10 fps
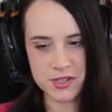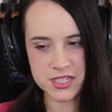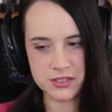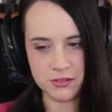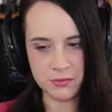
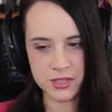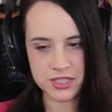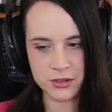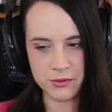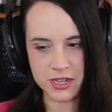Missile,
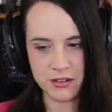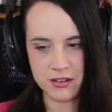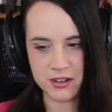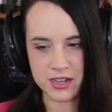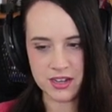what's going
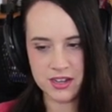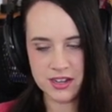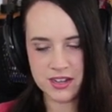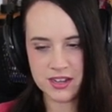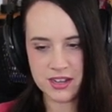on?
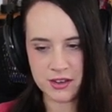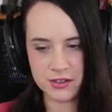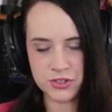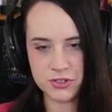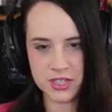How
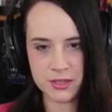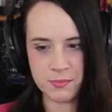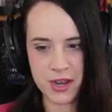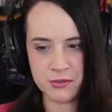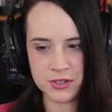did you get the
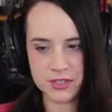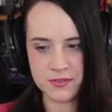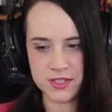powers